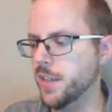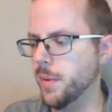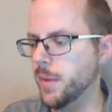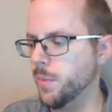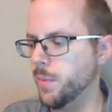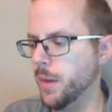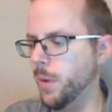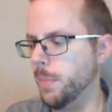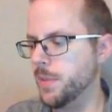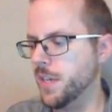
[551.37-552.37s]
So as we're
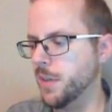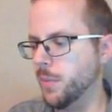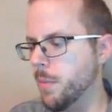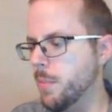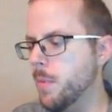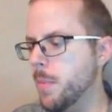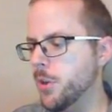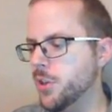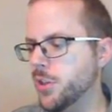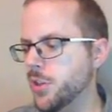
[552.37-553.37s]
representing, we've got more
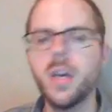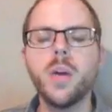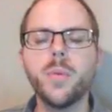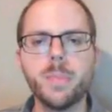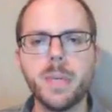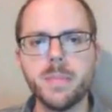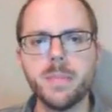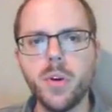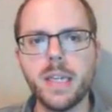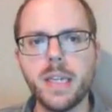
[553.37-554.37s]
motion, which
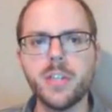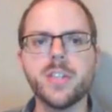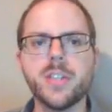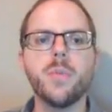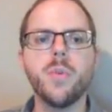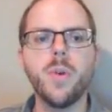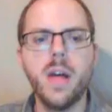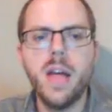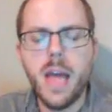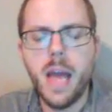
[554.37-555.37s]
means more collisions, more,